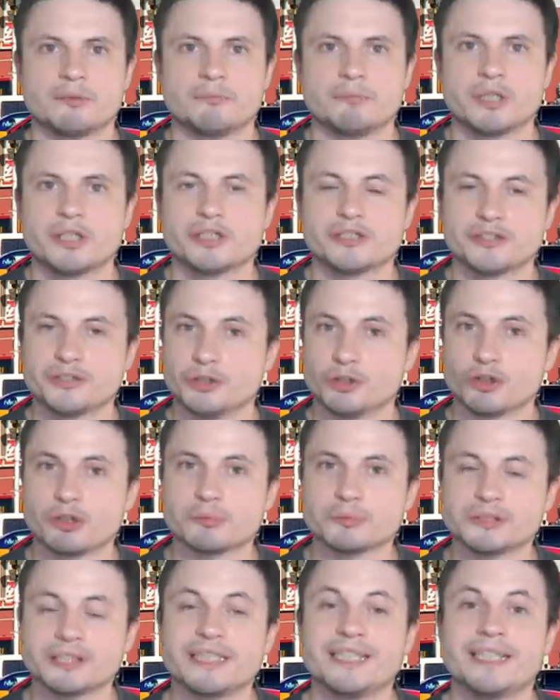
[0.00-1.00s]
Because
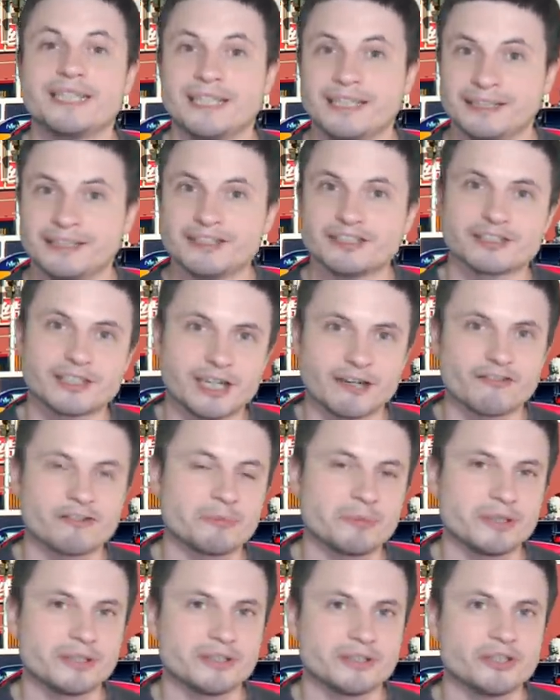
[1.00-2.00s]
normally in this
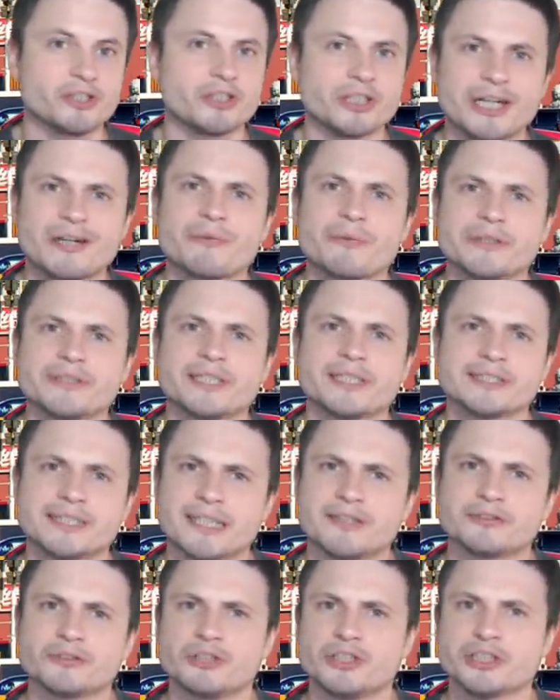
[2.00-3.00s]
government, you're not really
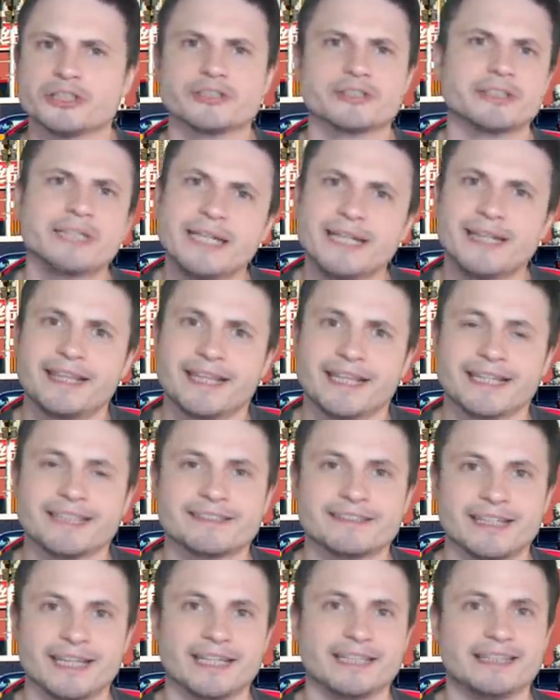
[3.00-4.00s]
allowed to just say
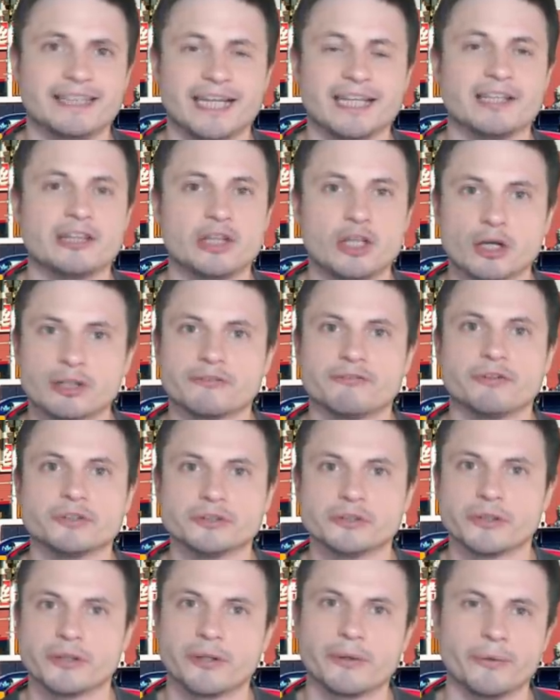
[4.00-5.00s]
things and then not
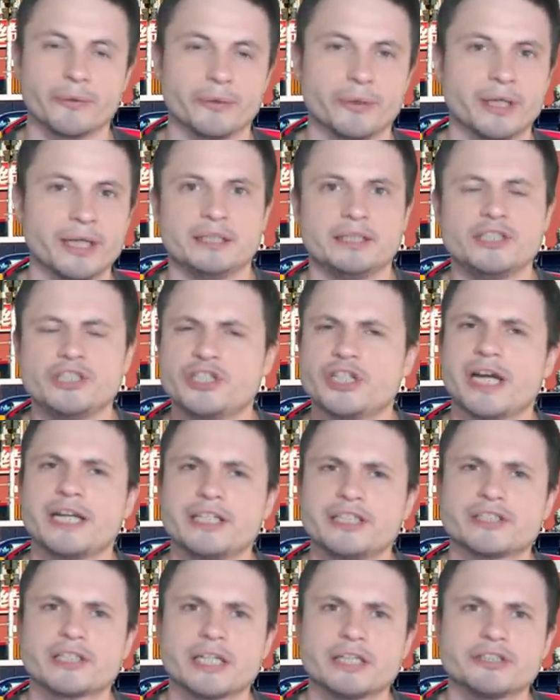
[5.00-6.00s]
follow through. In
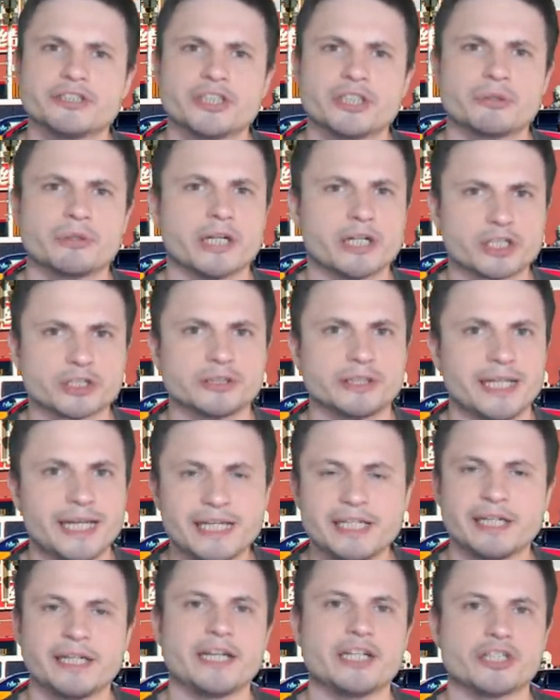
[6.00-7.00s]
Chinese culture, or actually
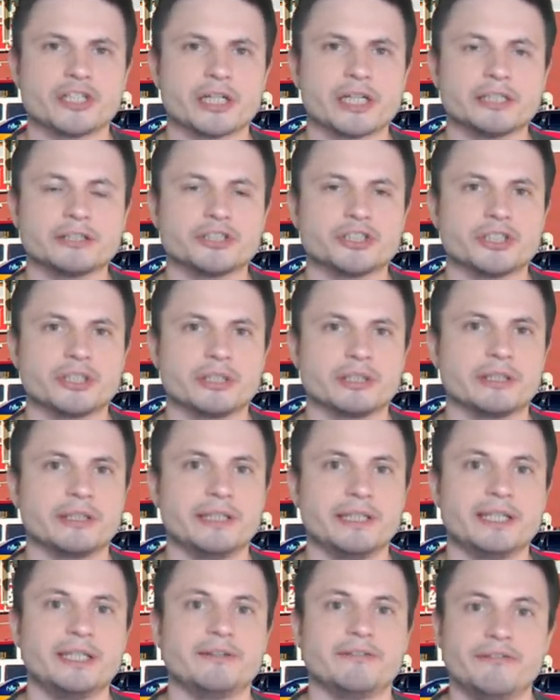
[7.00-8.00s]
any Asian culture,
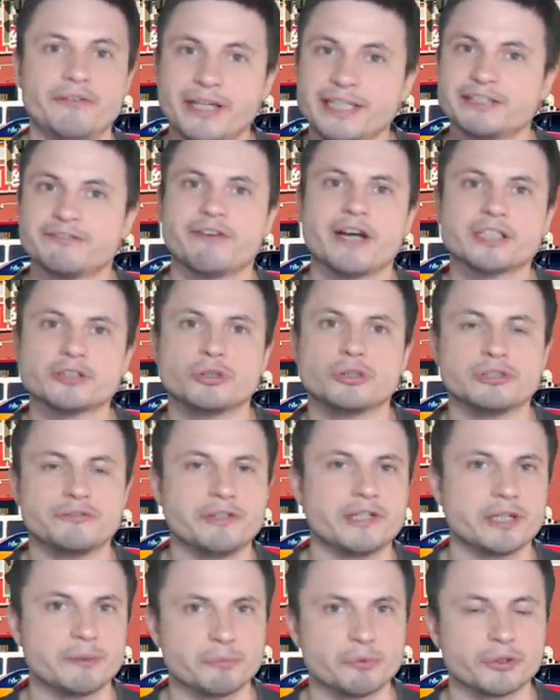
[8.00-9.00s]
the face value is
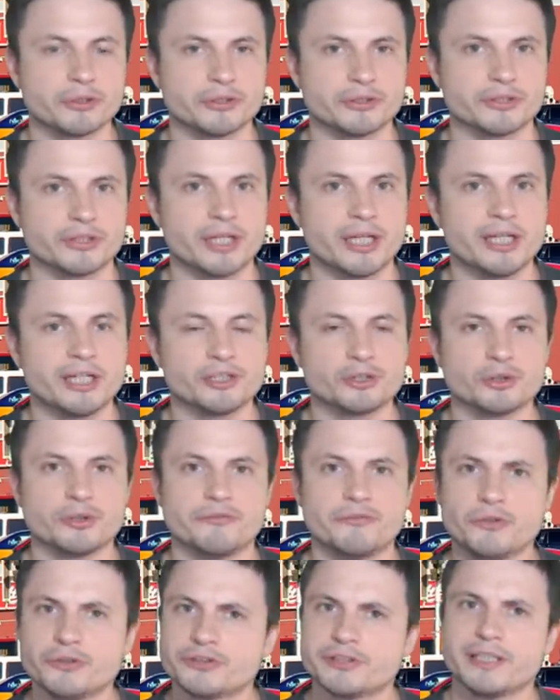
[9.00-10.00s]
very important. So
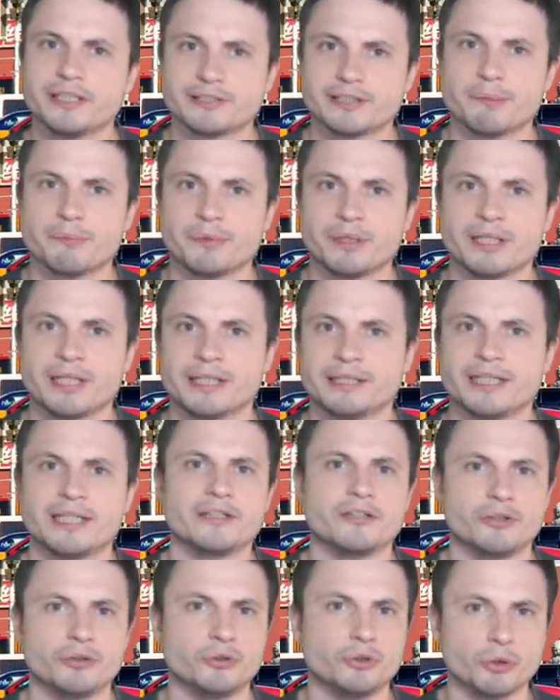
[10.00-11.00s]
if you say something and
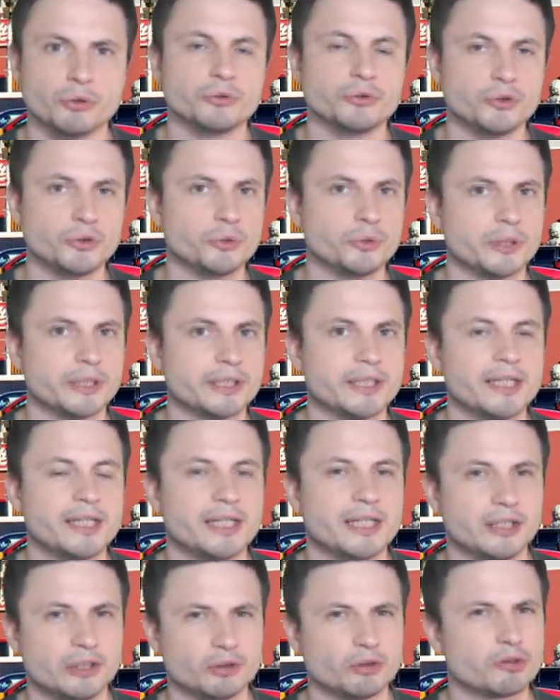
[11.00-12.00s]
then you don't do it,
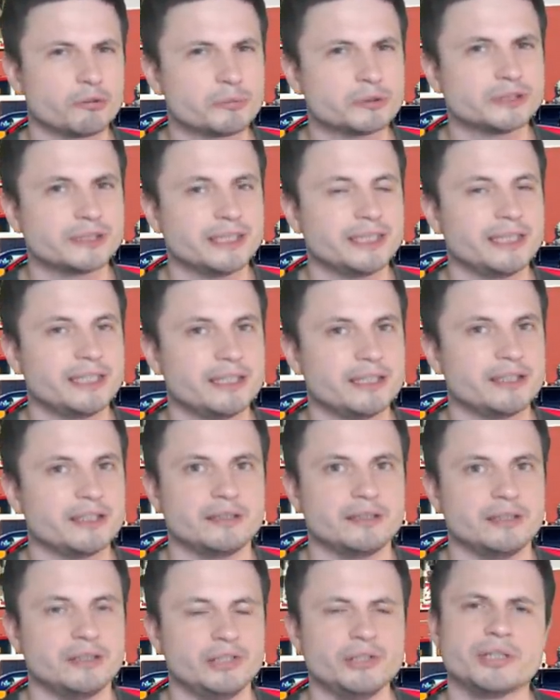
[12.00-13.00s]
normally
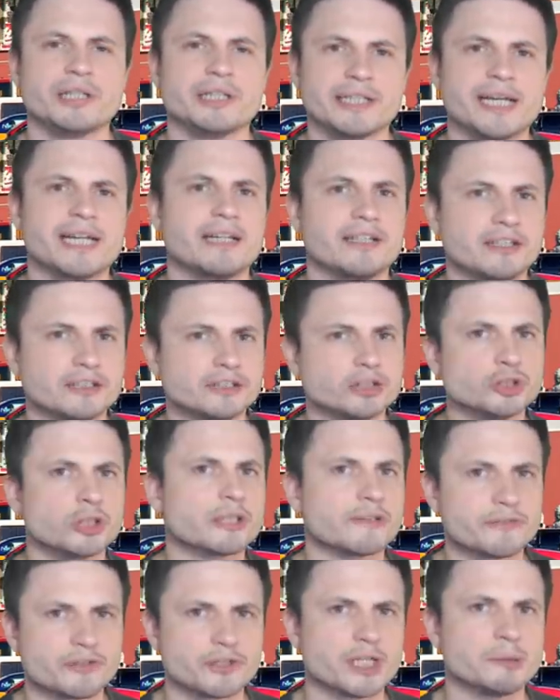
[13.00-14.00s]
you can get in a
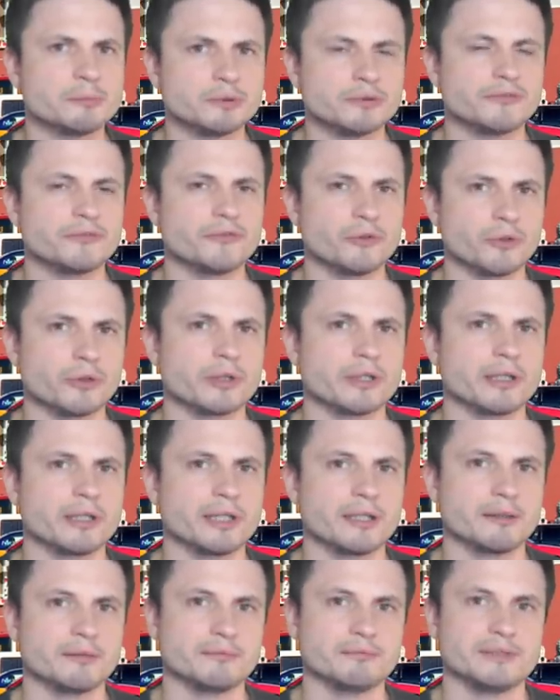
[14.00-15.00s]
lot of trouble for
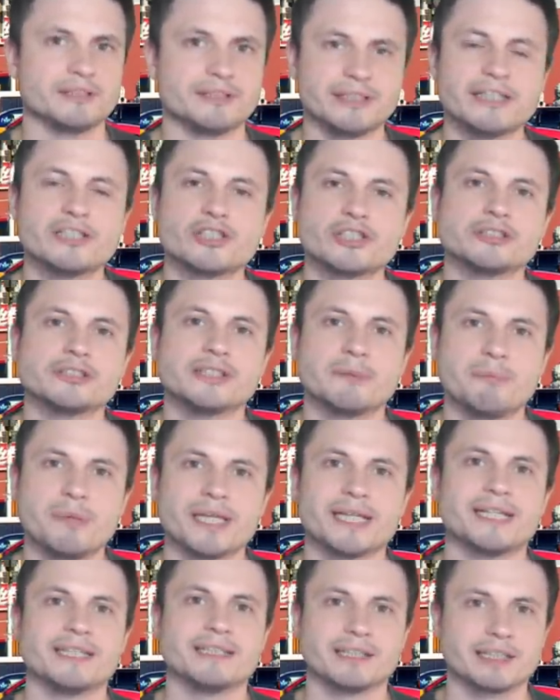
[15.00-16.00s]
um, essentially
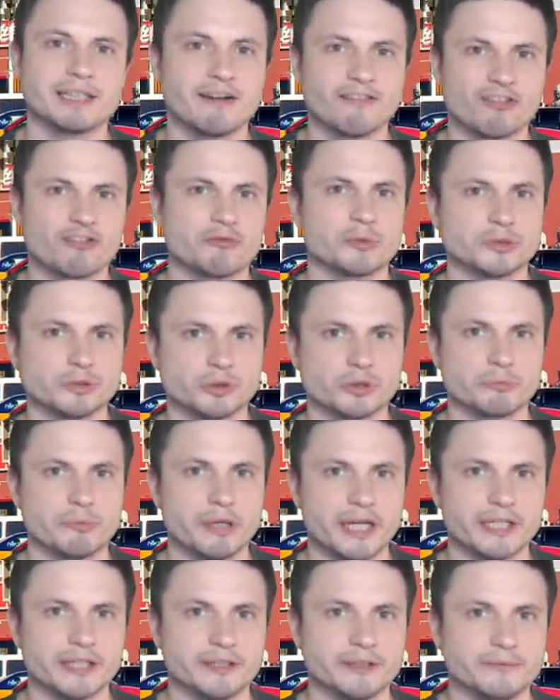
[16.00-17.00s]
making the government look
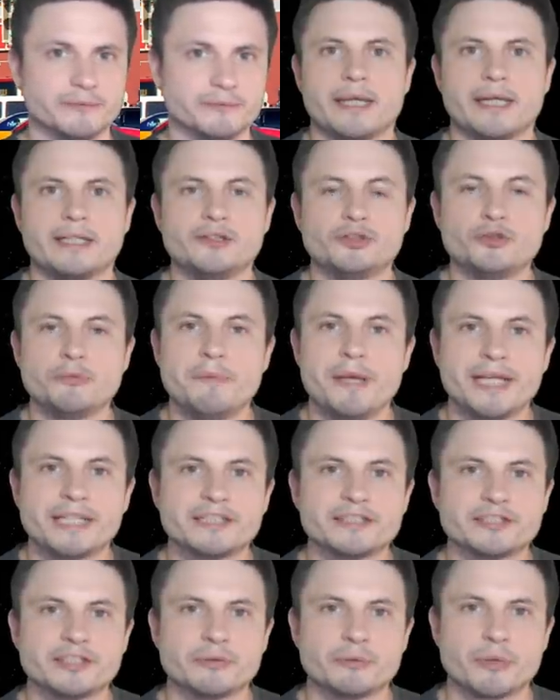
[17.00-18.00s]
bad. And to make
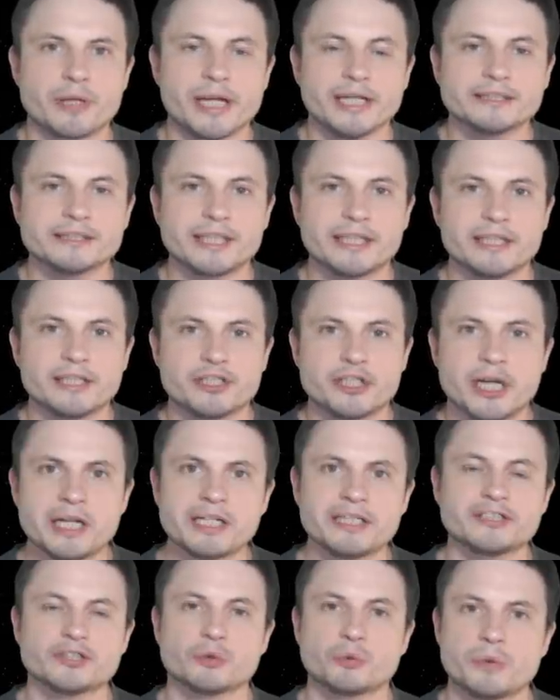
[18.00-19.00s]
this a reality,
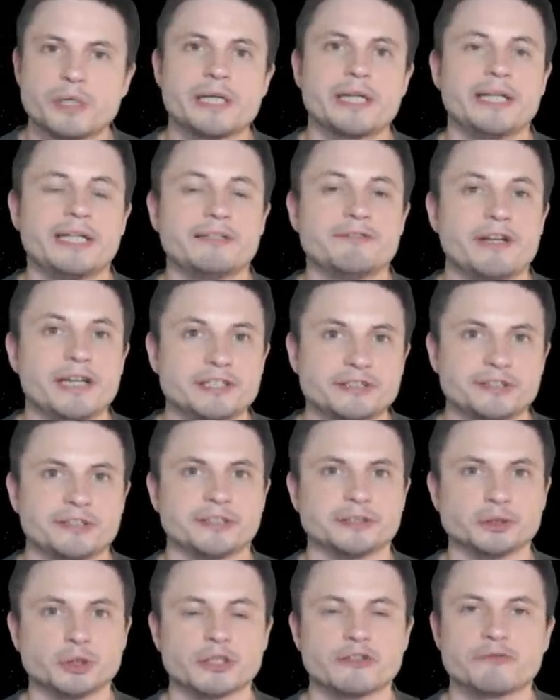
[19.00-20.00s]
China is already
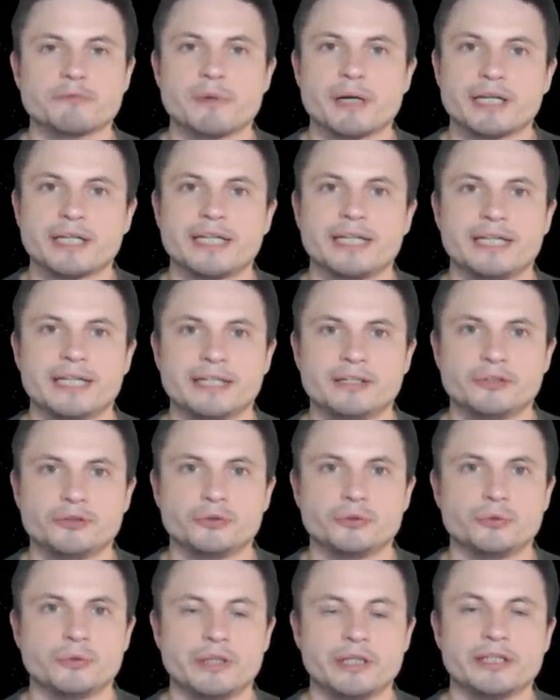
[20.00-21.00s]
investing a lot of money
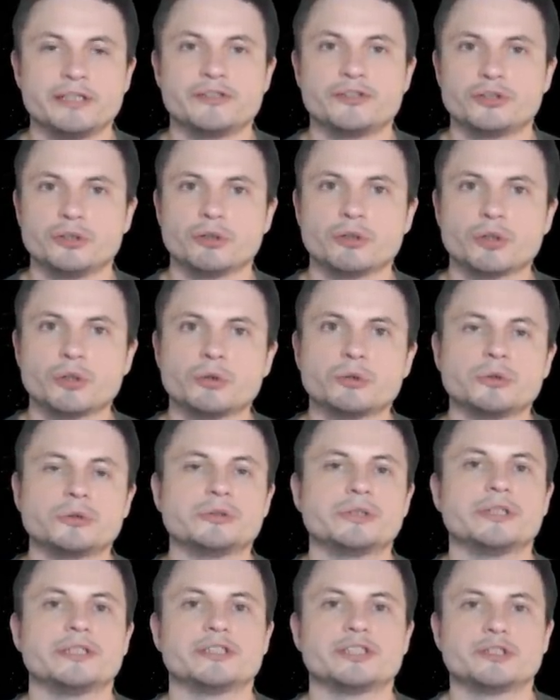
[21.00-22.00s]
into the
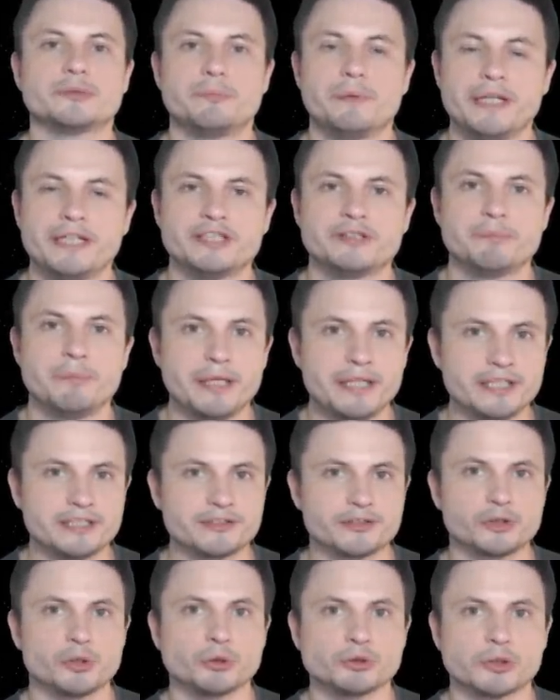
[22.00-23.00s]
so-called
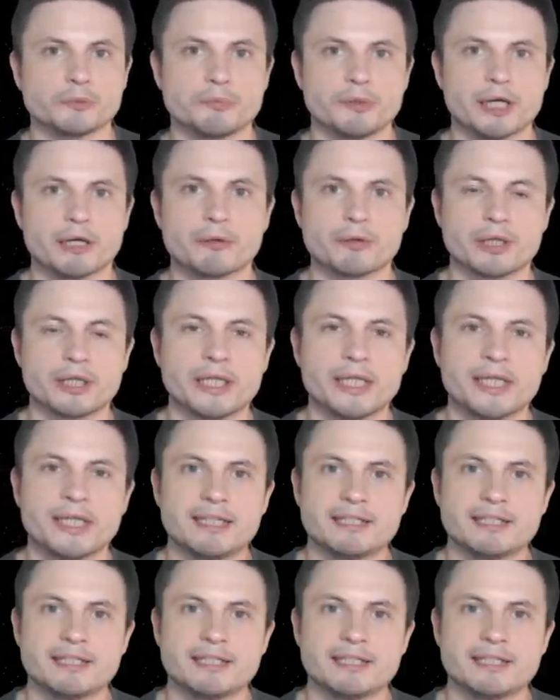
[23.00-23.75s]
space-based solar power.